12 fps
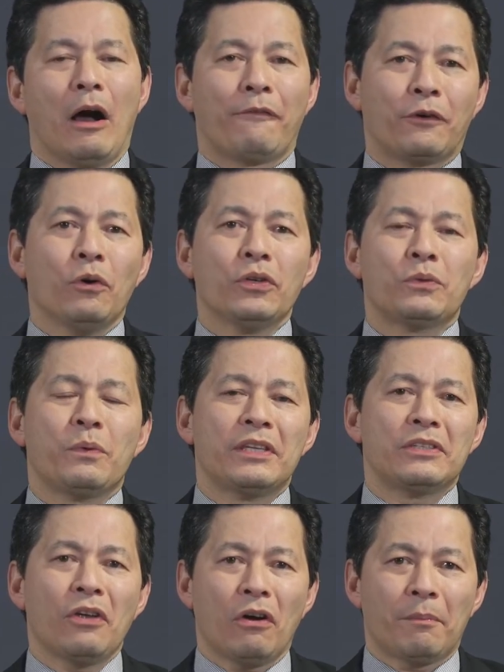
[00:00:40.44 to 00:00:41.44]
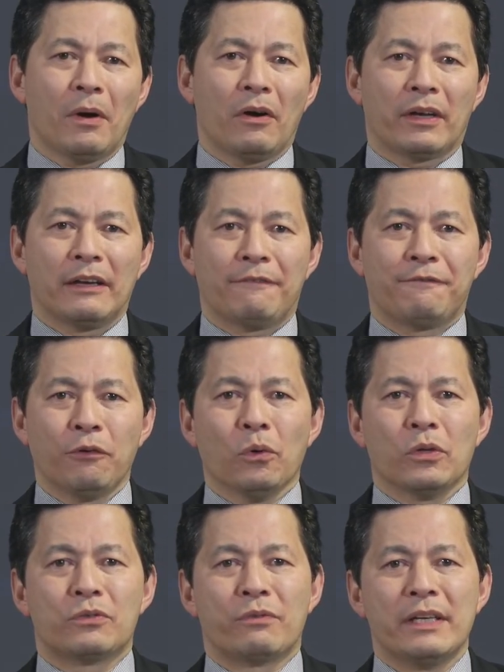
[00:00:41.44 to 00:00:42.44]
of course, with the stock market
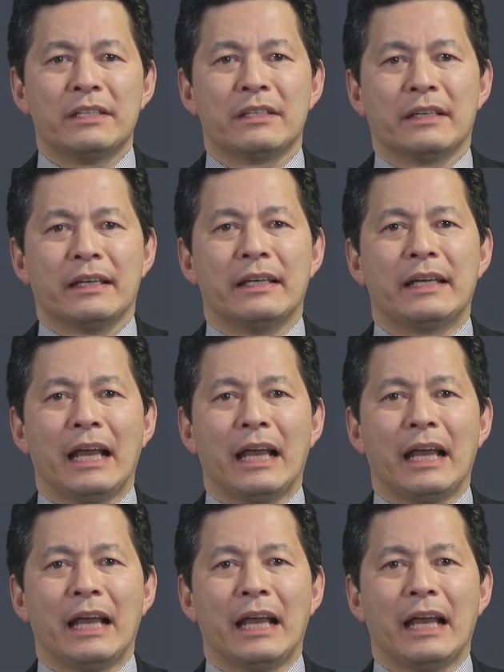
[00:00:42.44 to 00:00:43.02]
falls recently,